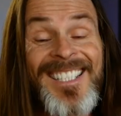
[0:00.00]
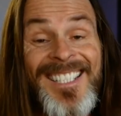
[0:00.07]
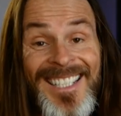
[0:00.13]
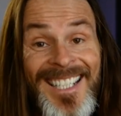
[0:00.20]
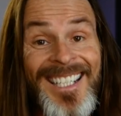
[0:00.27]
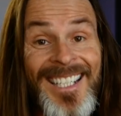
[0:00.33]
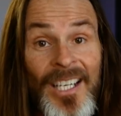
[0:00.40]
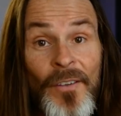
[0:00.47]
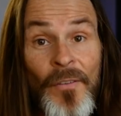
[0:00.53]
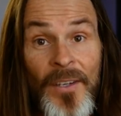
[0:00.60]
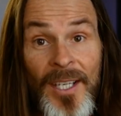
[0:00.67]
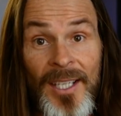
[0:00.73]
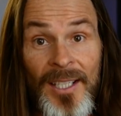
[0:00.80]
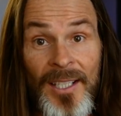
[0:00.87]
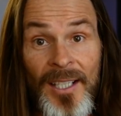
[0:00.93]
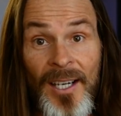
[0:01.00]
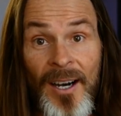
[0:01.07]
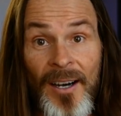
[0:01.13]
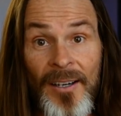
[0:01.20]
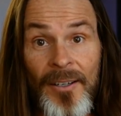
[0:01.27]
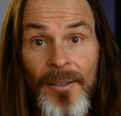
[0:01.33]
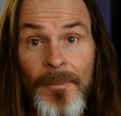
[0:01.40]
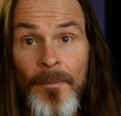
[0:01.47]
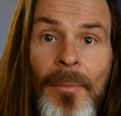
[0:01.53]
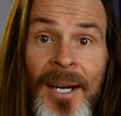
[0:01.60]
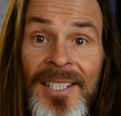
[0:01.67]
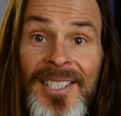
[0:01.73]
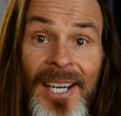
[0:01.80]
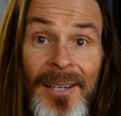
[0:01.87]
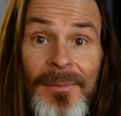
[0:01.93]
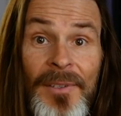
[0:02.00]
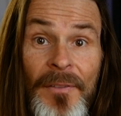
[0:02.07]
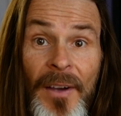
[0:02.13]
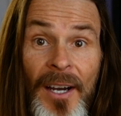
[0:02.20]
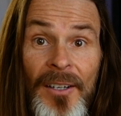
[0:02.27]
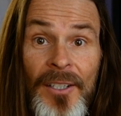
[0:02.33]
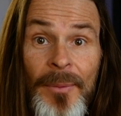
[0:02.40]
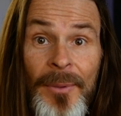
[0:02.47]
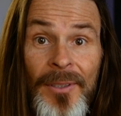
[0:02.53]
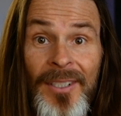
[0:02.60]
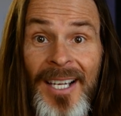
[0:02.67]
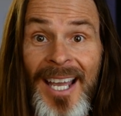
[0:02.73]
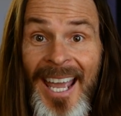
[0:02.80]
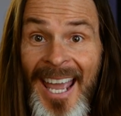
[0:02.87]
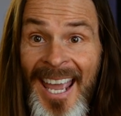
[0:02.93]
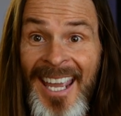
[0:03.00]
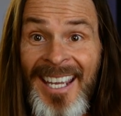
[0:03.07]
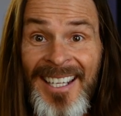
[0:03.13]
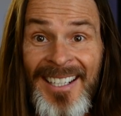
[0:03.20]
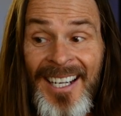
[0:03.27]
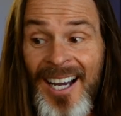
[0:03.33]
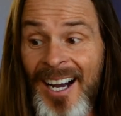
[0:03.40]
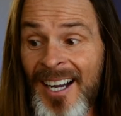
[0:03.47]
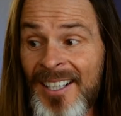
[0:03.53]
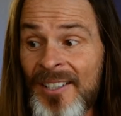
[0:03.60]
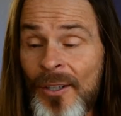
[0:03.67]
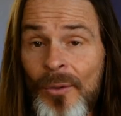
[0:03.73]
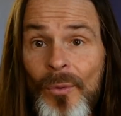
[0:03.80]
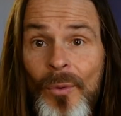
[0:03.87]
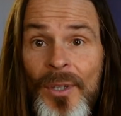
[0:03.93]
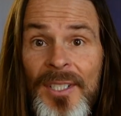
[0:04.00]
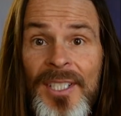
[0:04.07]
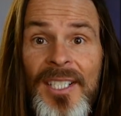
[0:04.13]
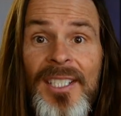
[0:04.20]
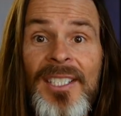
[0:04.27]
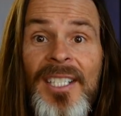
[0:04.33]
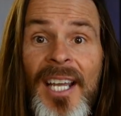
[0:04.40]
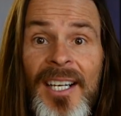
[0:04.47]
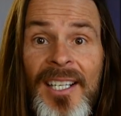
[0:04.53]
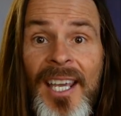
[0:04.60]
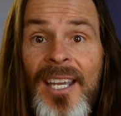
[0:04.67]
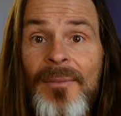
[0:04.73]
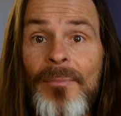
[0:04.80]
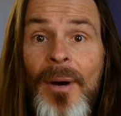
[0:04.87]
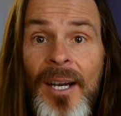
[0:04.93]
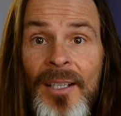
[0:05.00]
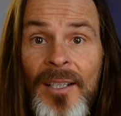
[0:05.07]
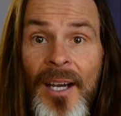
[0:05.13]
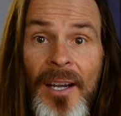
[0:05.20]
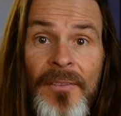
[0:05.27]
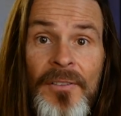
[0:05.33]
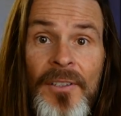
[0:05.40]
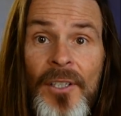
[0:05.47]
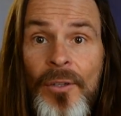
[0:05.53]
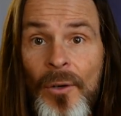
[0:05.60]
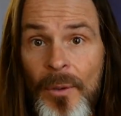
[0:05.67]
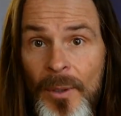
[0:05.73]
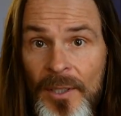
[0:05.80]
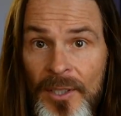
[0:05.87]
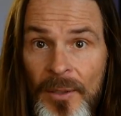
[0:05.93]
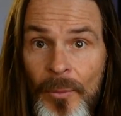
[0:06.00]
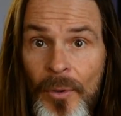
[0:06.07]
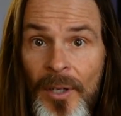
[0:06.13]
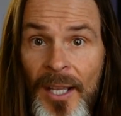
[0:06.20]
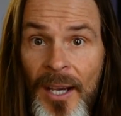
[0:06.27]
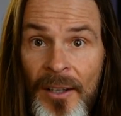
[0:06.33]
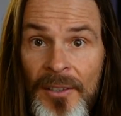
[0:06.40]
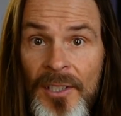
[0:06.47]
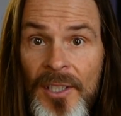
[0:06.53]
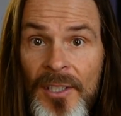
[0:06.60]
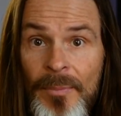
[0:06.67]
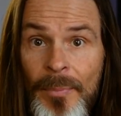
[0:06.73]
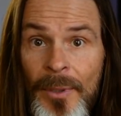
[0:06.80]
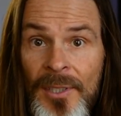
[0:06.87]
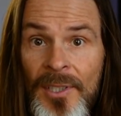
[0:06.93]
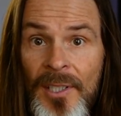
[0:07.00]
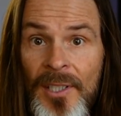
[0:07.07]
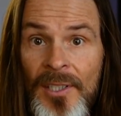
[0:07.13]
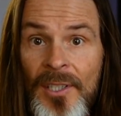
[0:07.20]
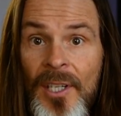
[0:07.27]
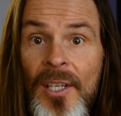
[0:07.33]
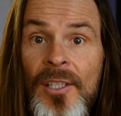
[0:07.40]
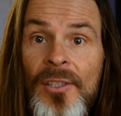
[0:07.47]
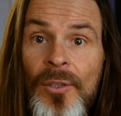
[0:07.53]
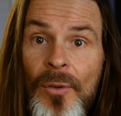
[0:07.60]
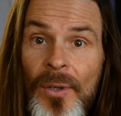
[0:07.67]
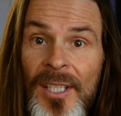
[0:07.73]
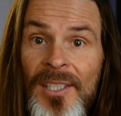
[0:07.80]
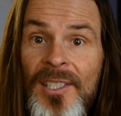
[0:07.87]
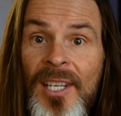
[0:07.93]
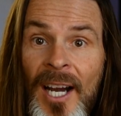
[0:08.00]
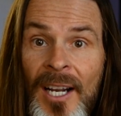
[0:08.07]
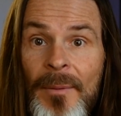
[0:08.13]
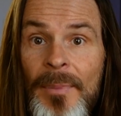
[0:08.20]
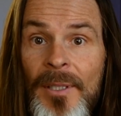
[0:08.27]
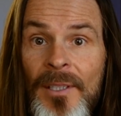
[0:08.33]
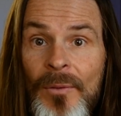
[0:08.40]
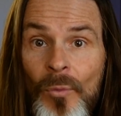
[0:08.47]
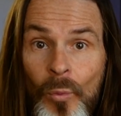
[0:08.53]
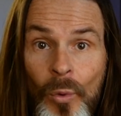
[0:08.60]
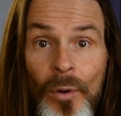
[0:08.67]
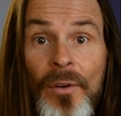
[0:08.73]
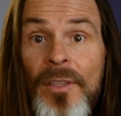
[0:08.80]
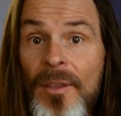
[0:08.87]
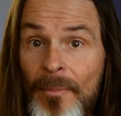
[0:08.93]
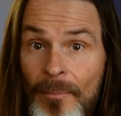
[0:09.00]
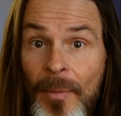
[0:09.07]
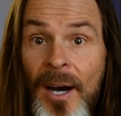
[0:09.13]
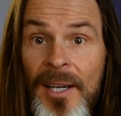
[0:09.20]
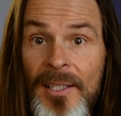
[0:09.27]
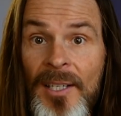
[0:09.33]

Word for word: significantly higher. My time's valuable, and I don't want to dedicate my life to growing someone else's business, so it's got to be worth my